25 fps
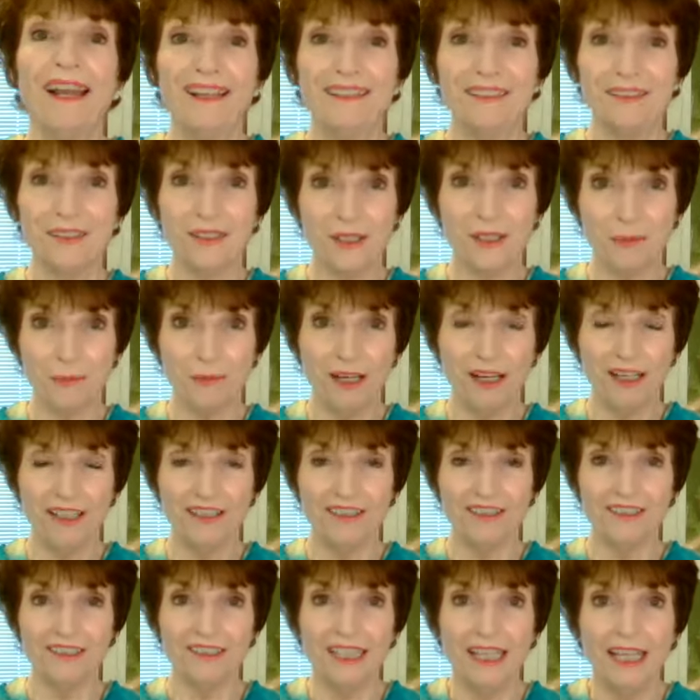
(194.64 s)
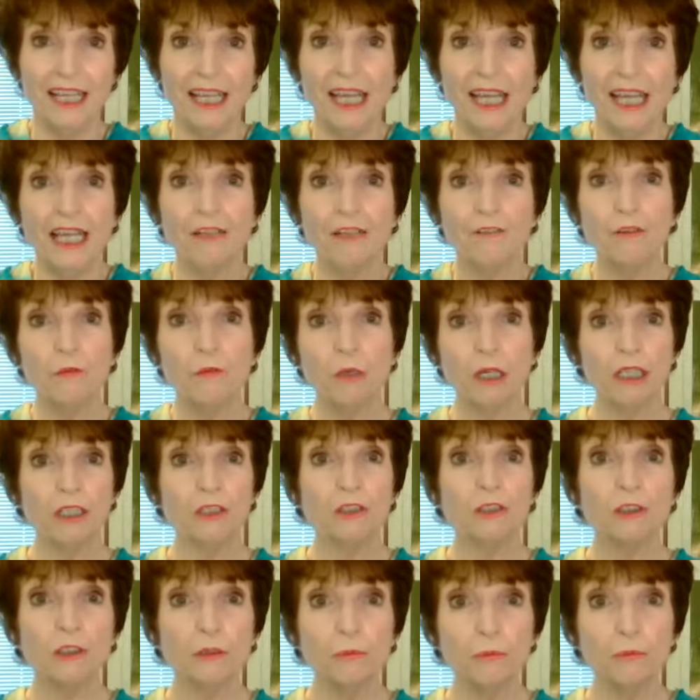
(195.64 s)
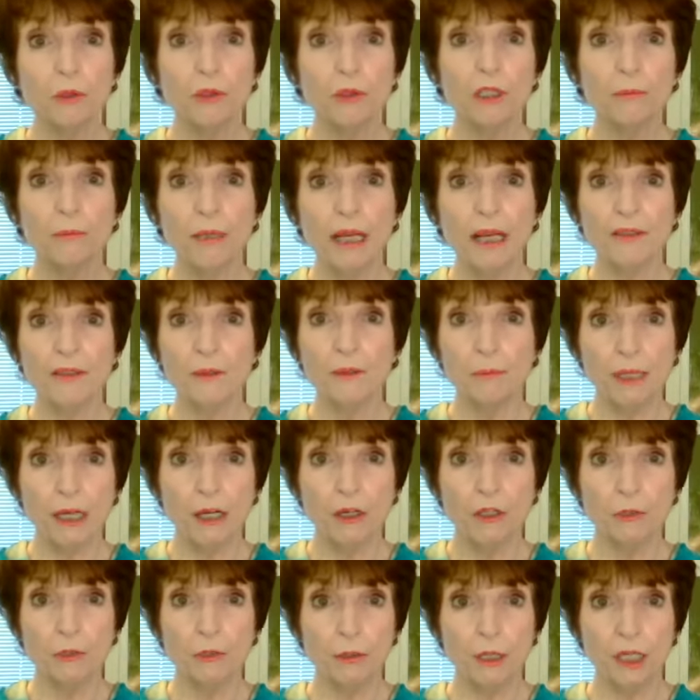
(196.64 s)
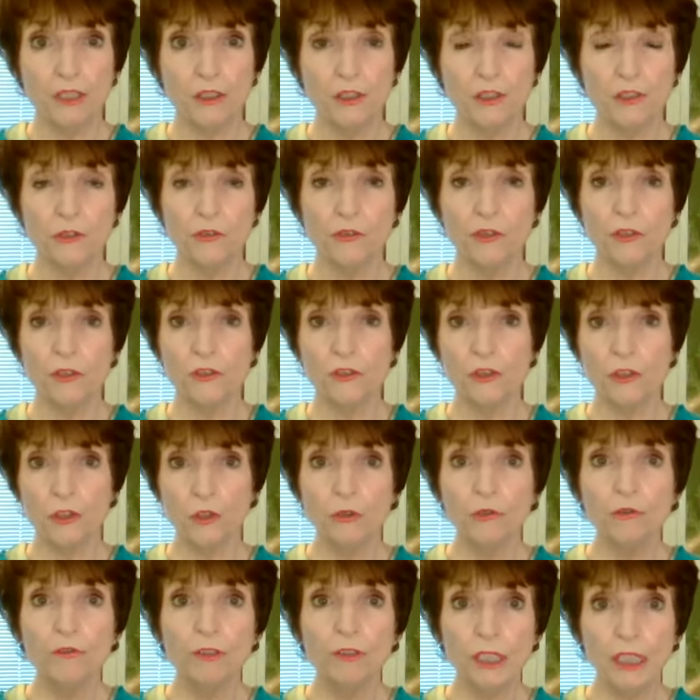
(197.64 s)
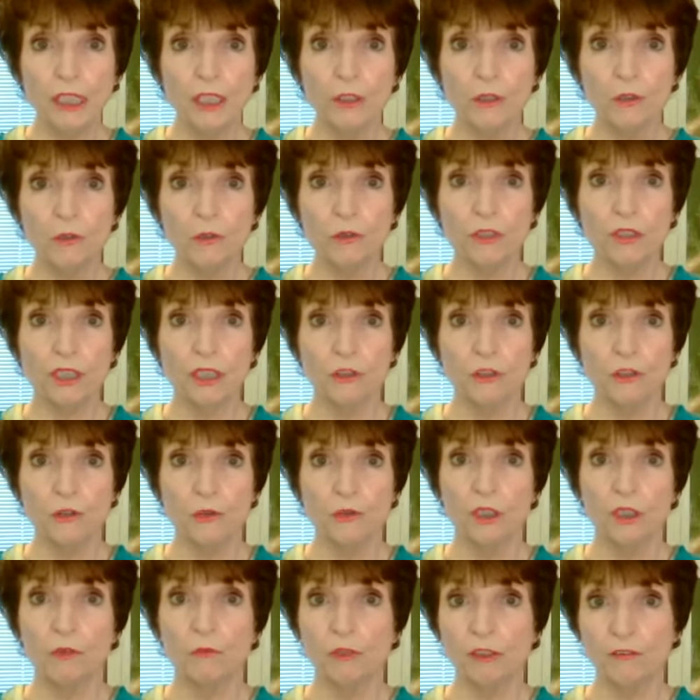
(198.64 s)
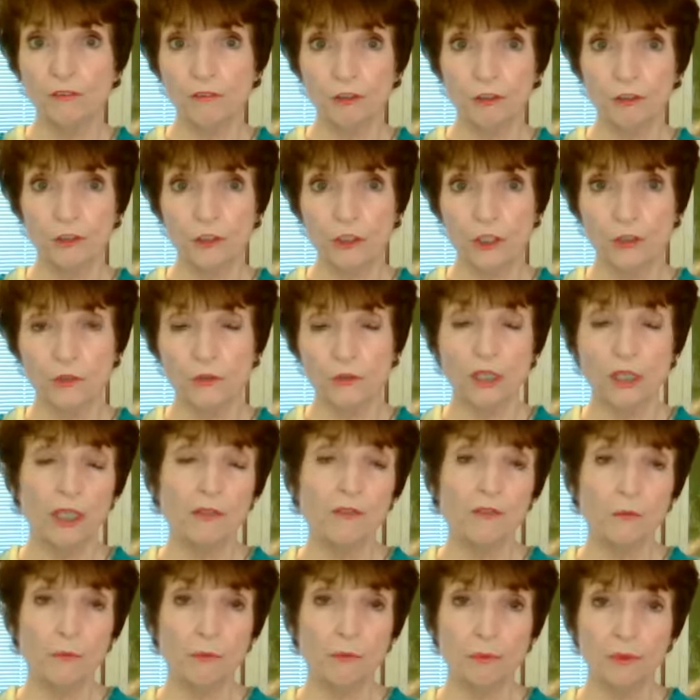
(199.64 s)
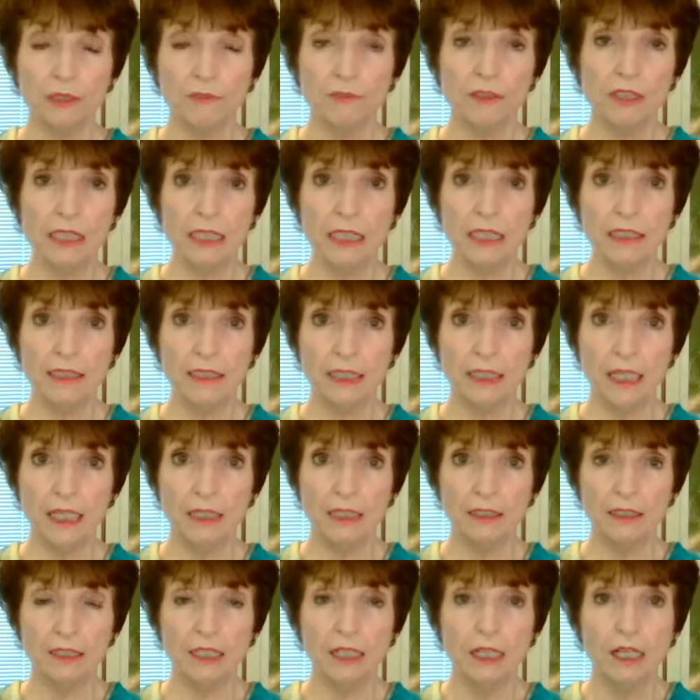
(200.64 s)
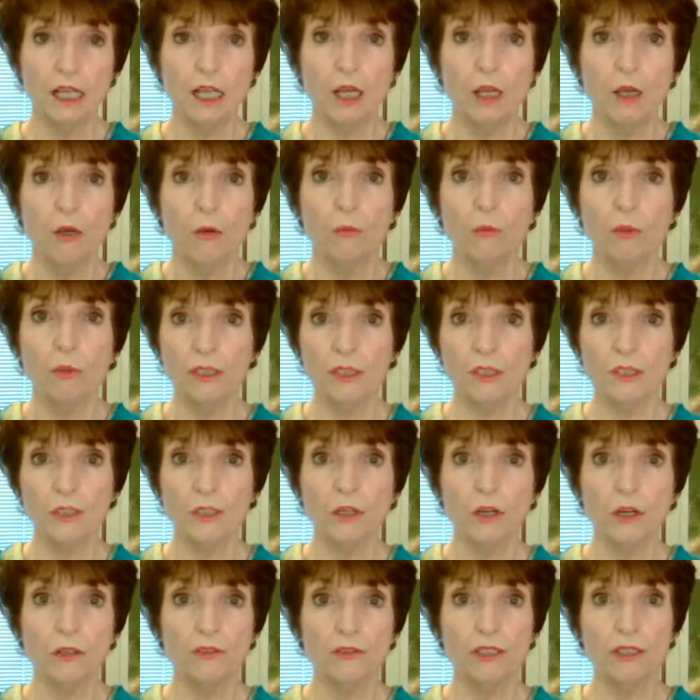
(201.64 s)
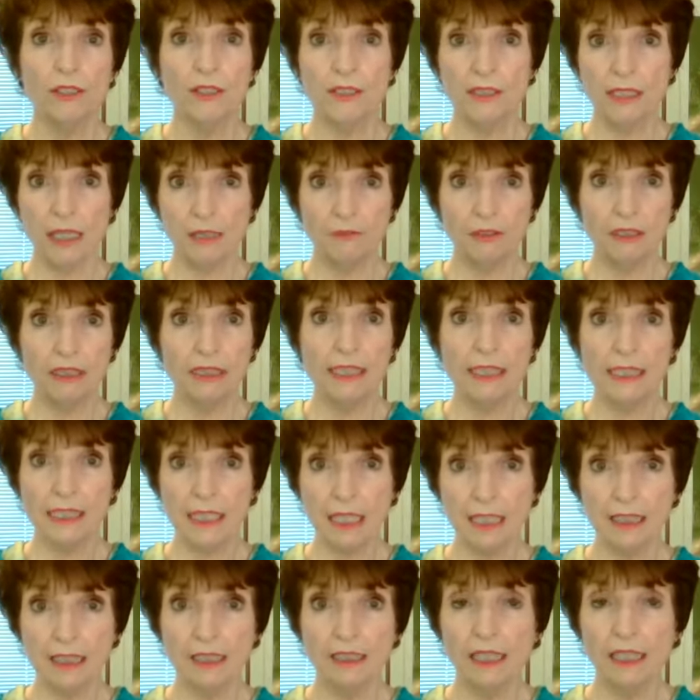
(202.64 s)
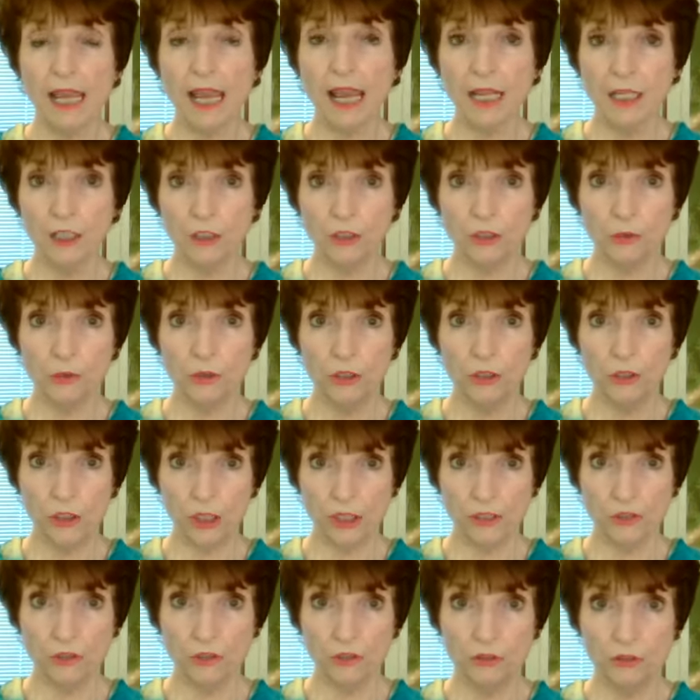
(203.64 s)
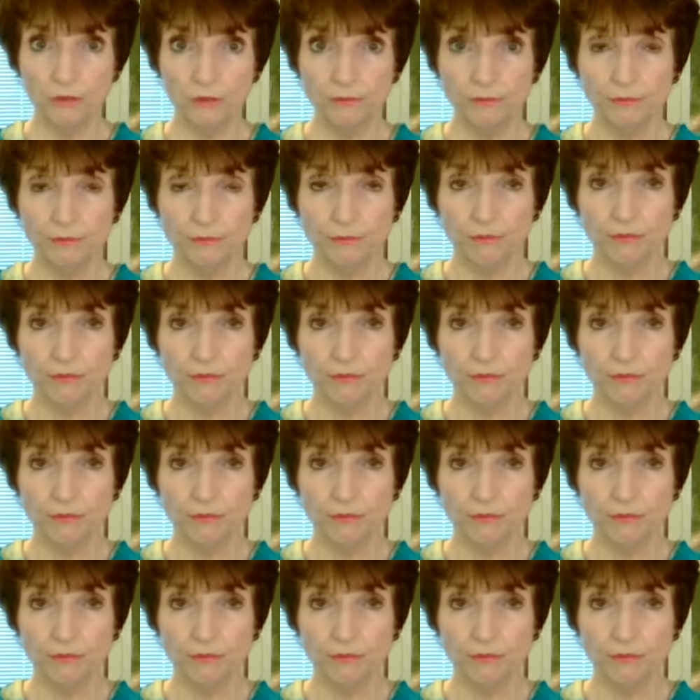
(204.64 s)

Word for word: and you smile. And if you want to learn more about the power posture, there's two videos that you can refer to that I've previously done. One is called the seven second Attitude Adjuster,